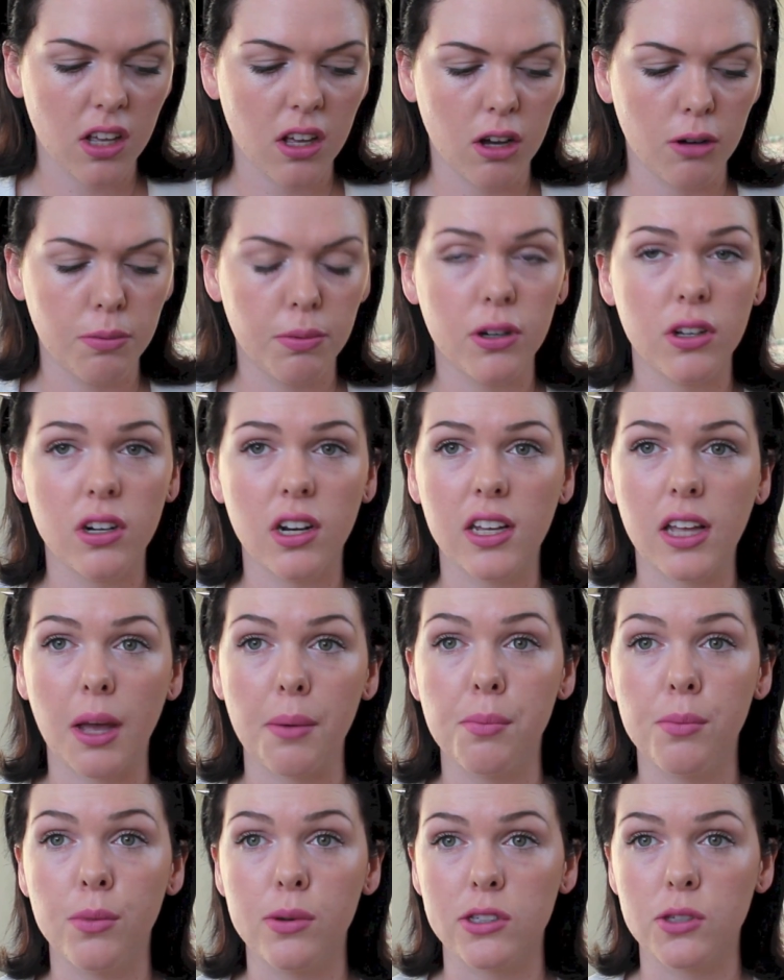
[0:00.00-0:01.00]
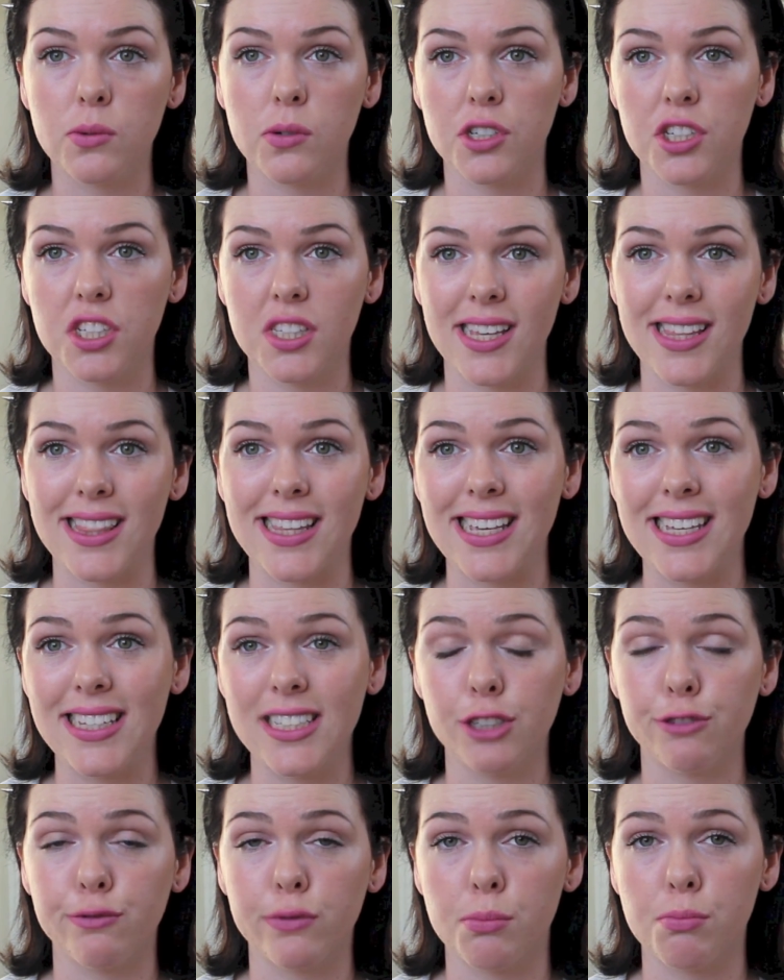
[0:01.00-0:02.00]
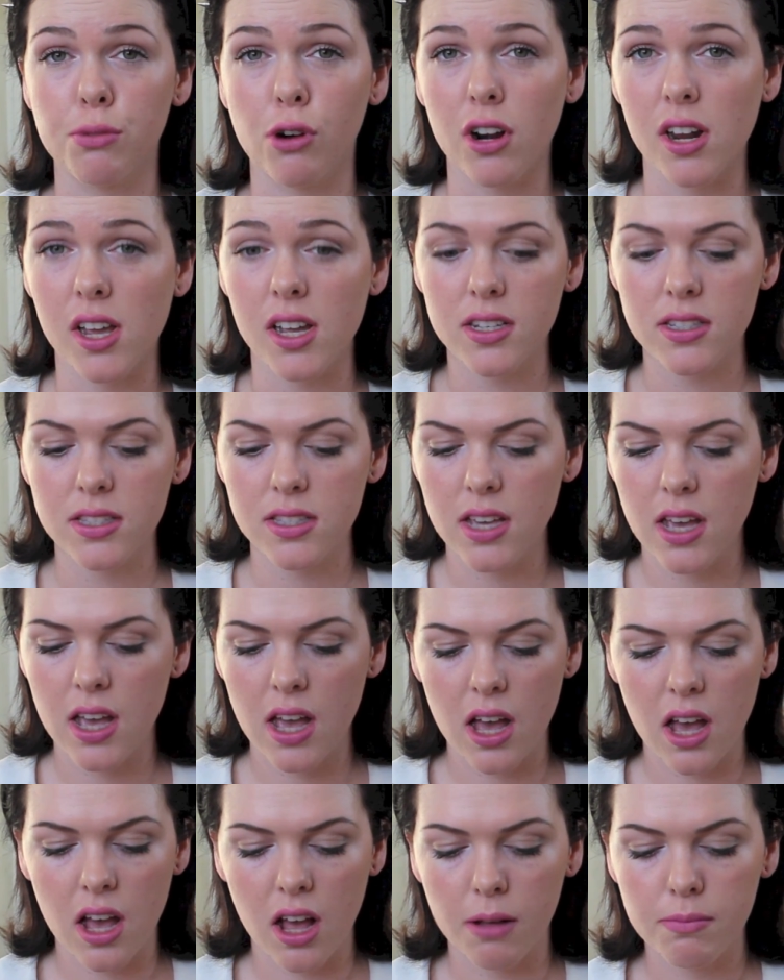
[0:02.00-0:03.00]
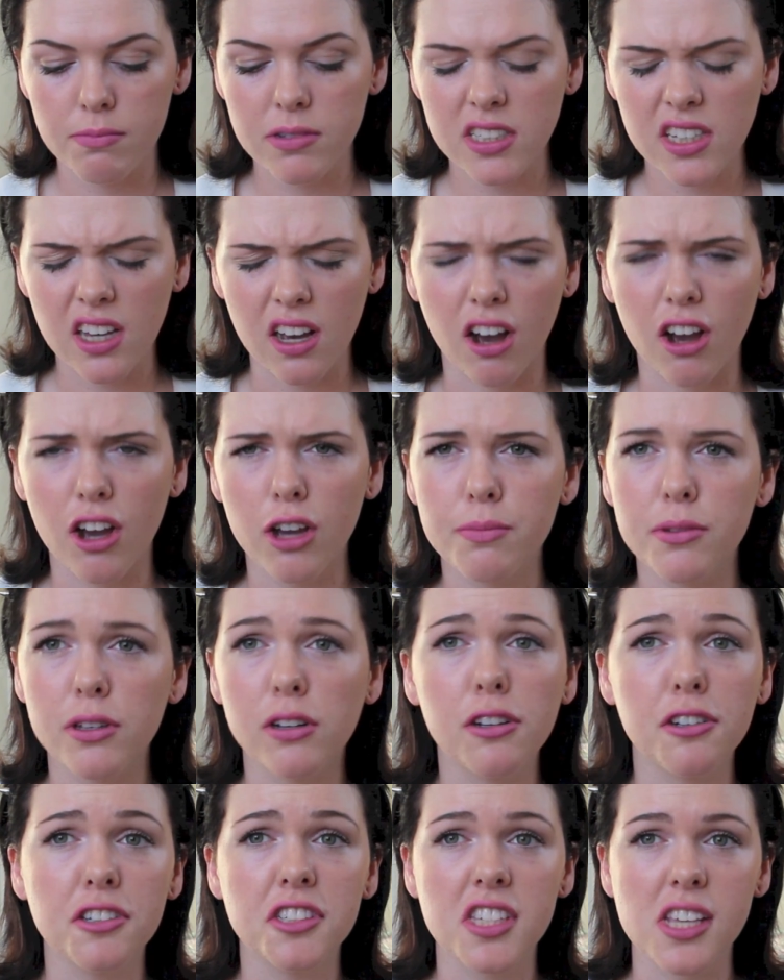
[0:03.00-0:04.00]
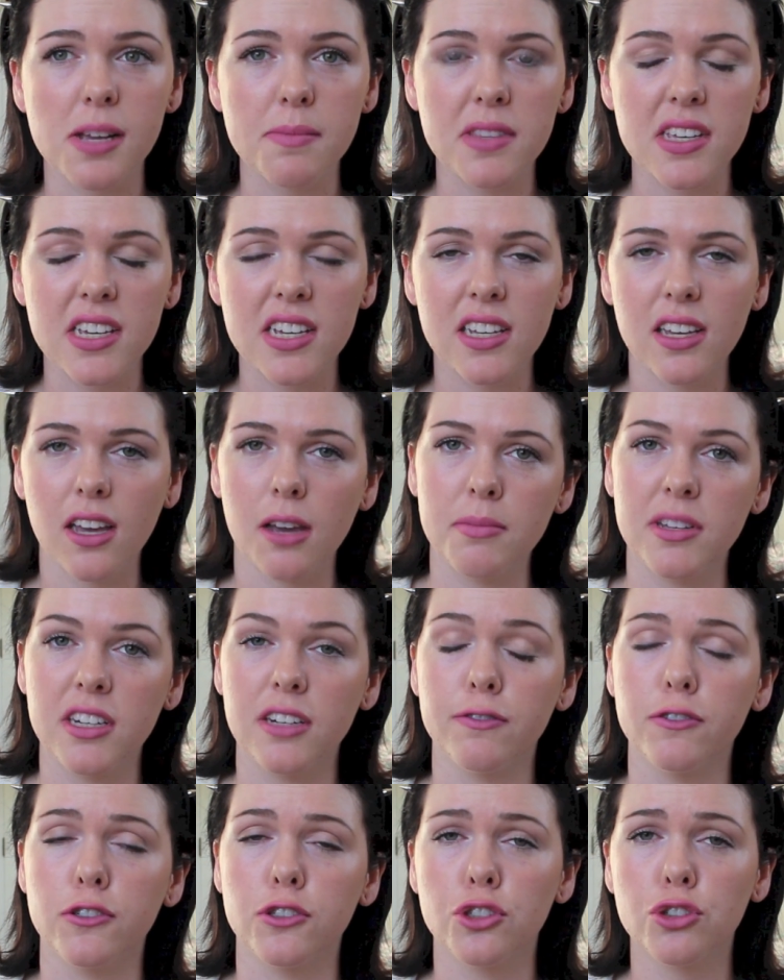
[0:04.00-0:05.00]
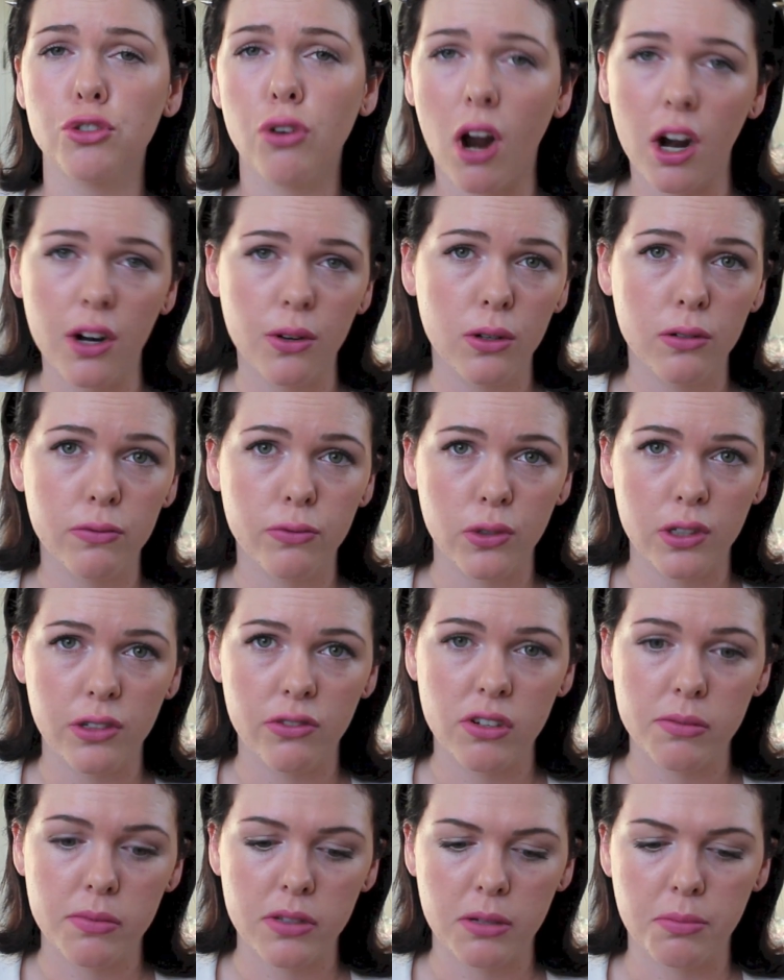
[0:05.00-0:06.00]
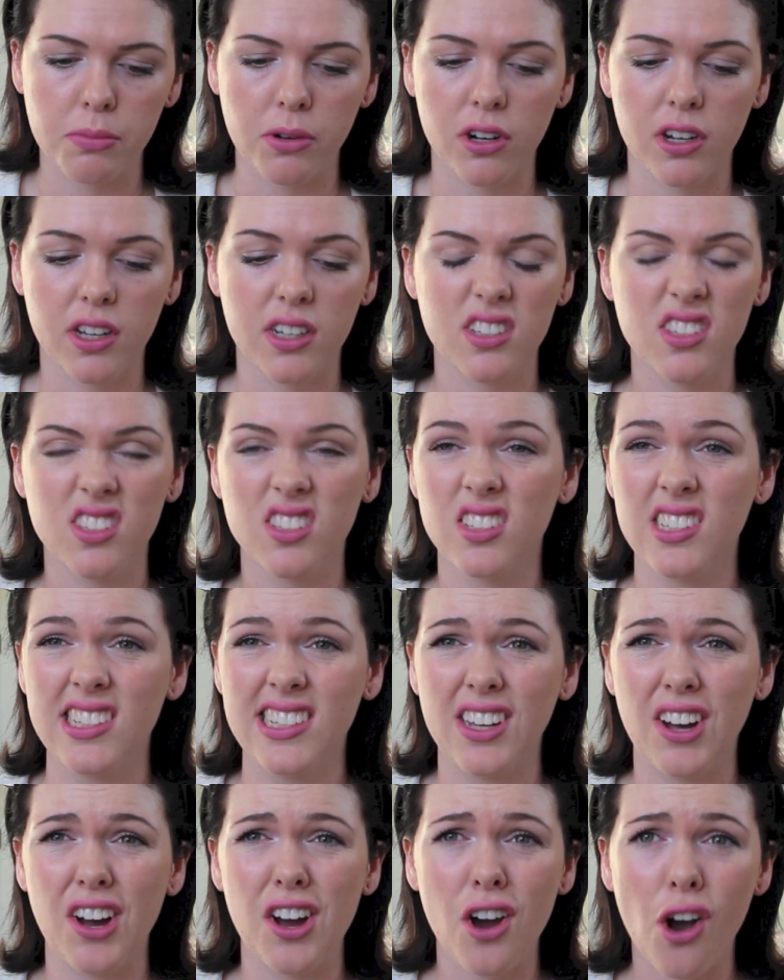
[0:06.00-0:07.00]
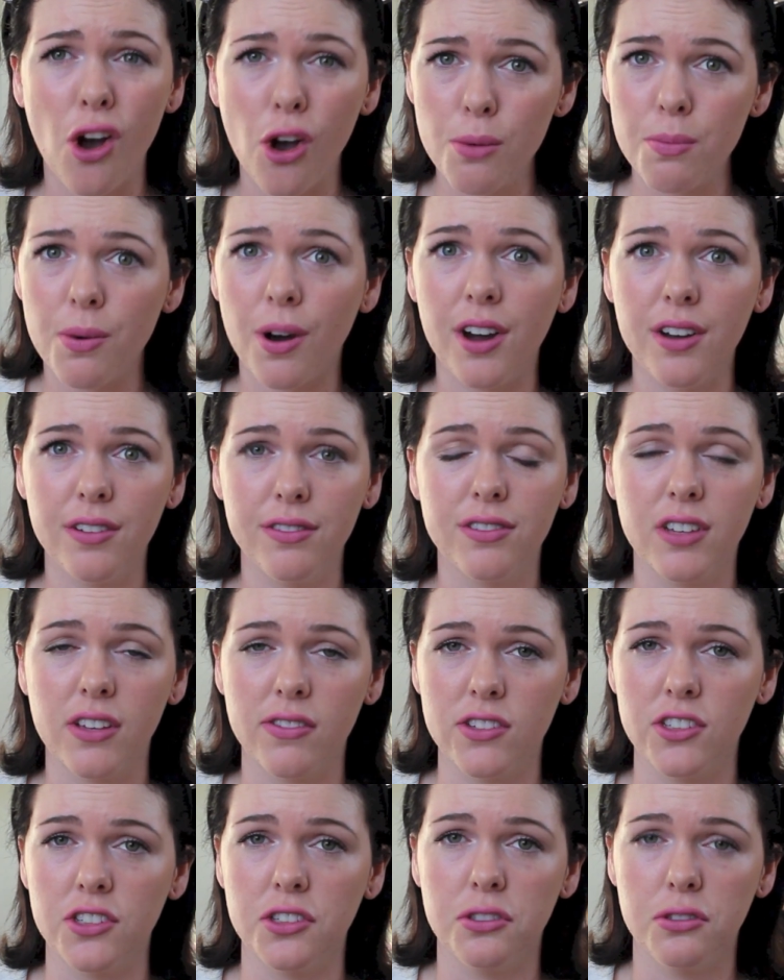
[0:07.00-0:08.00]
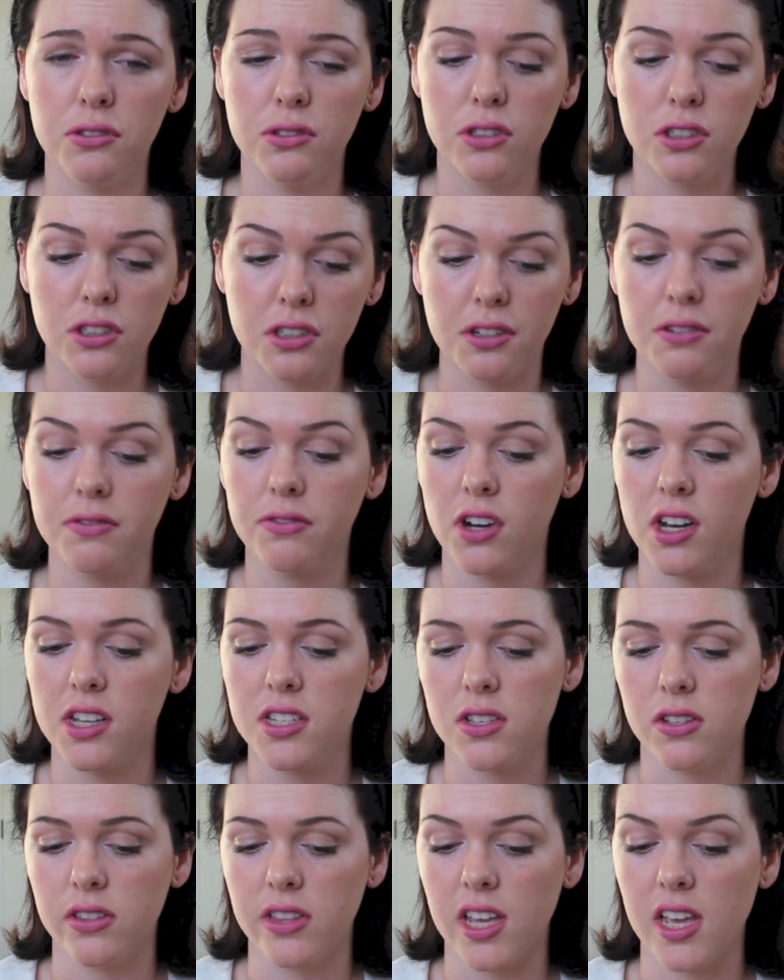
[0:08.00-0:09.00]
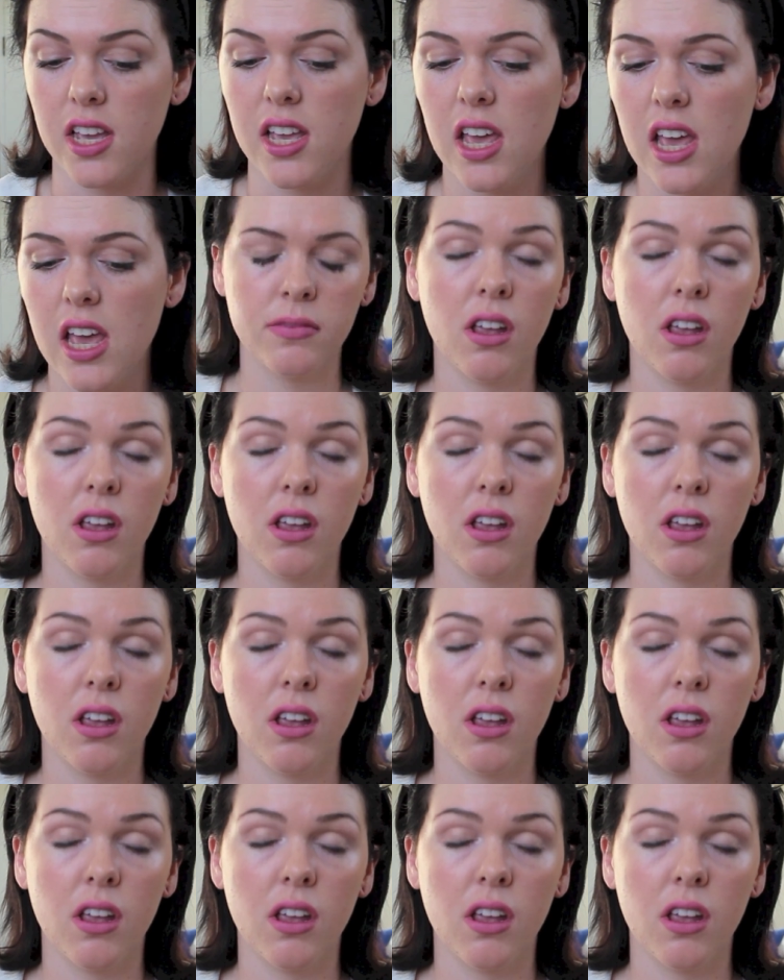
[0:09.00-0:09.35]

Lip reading: I'll put a couple more swatches at the end of the products. But yeah, I hope you learned something. I mean, if you're trying to avoid replica products, I hope I've given you good advice on that.